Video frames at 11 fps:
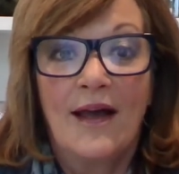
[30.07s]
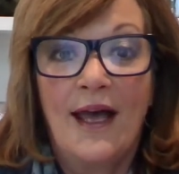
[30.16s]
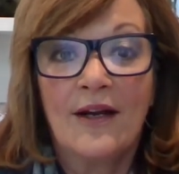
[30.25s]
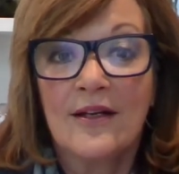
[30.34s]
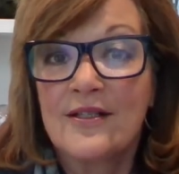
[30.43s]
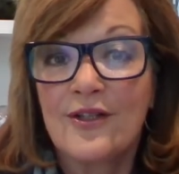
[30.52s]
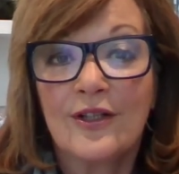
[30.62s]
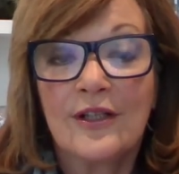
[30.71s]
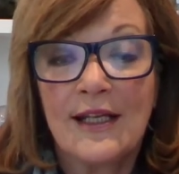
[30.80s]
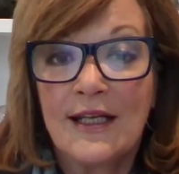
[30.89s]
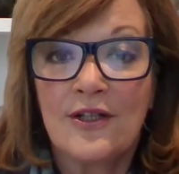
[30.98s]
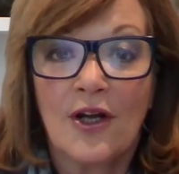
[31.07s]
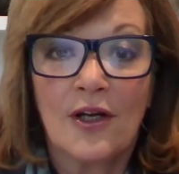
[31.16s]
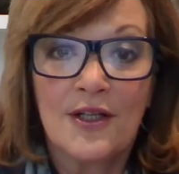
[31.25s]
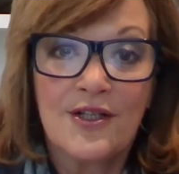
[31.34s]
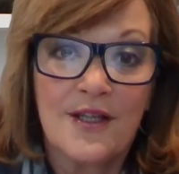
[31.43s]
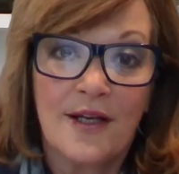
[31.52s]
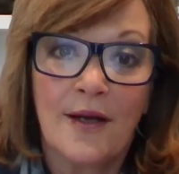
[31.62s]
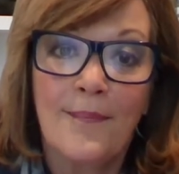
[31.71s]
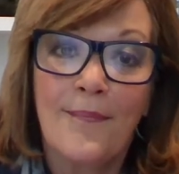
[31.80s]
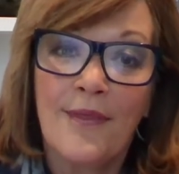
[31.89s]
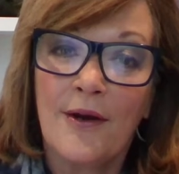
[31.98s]
And I certainly acknowledge
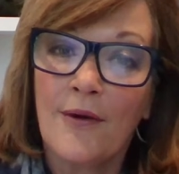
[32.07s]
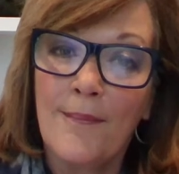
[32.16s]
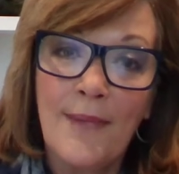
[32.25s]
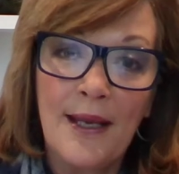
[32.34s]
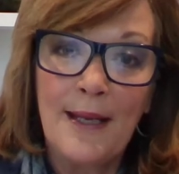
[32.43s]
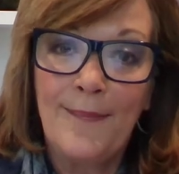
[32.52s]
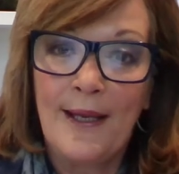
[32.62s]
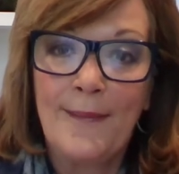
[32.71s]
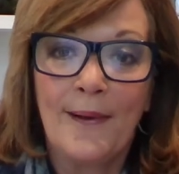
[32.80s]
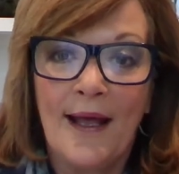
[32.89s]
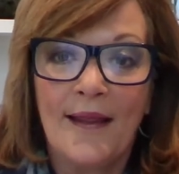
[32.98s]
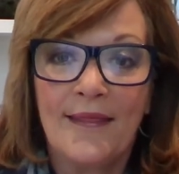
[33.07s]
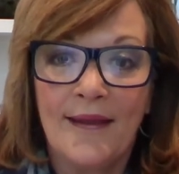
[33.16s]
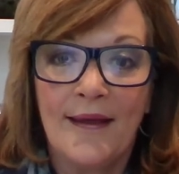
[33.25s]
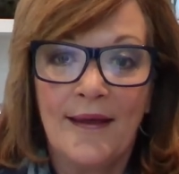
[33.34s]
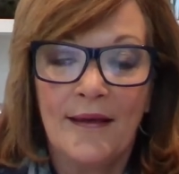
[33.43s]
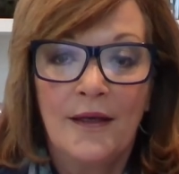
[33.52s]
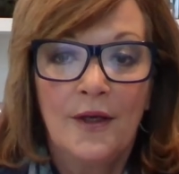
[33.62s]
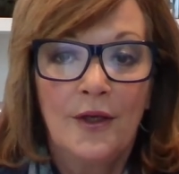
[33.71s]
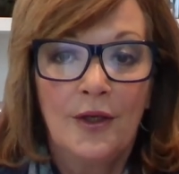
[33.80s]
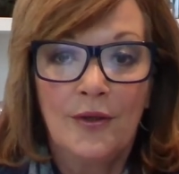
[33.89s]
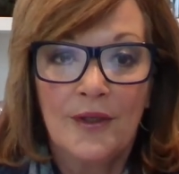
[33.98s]
that there are many people out there
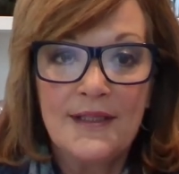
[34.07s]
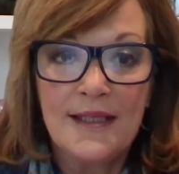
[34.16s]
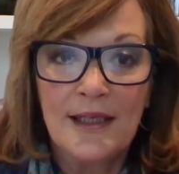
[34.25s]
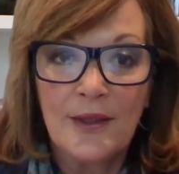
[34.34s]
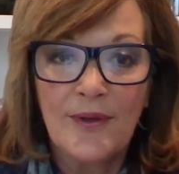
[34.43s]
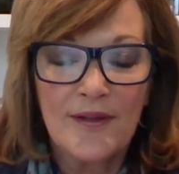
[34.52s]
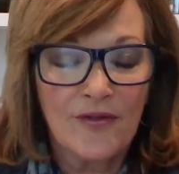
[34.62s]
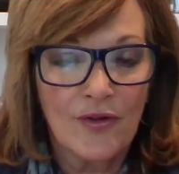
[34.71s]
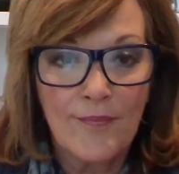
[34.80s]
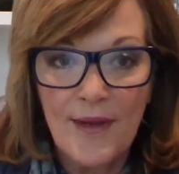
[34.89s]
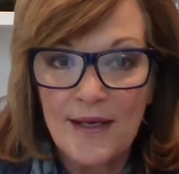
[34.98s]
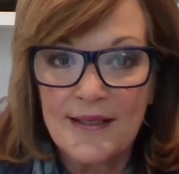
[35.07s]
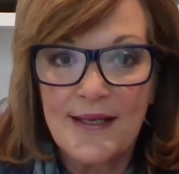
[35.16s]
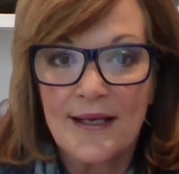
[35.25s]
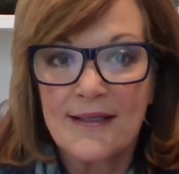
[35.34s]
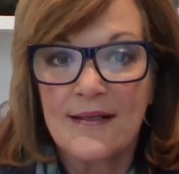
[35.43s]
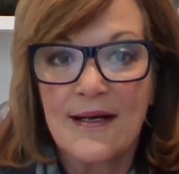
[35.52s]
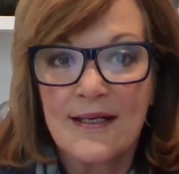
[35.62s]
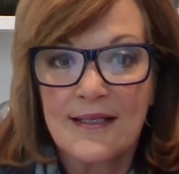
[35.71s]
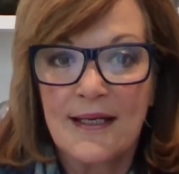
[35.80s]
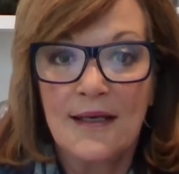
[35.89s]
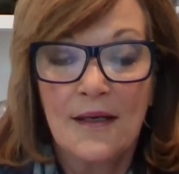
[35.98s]
who are dealing with tremendous
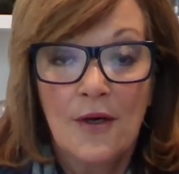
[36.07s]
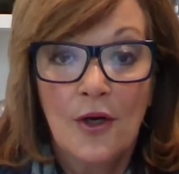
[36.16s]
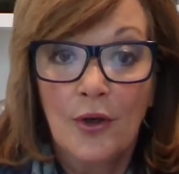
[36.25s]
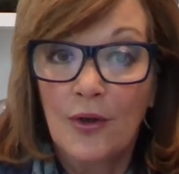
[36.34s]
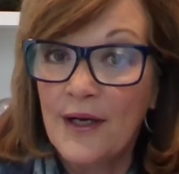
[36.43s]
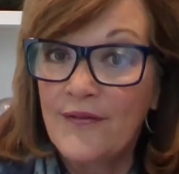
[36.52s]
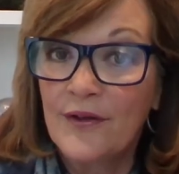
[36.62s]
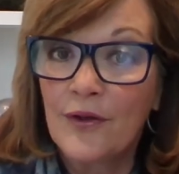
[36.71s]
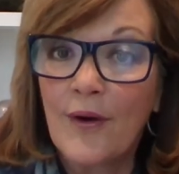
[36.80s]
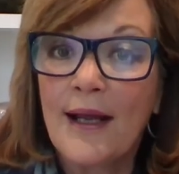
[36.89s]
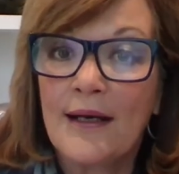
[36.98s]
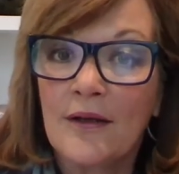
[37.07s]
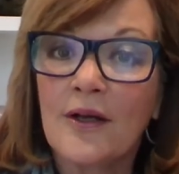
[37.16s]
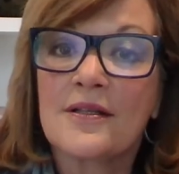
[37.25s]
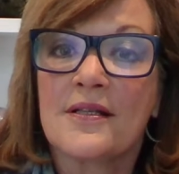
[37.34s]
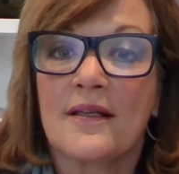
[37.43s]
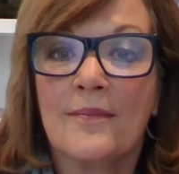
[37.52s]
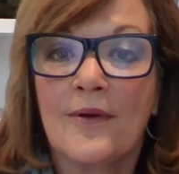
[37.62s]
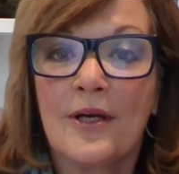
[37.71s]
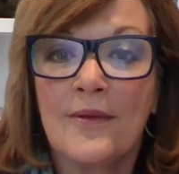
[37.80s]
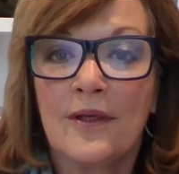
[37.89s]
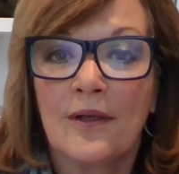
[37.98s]
anxiety or even great loss at the
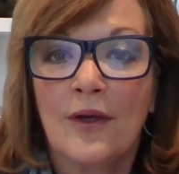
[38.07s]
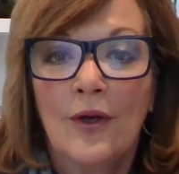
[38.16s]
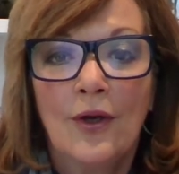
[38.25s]
moment,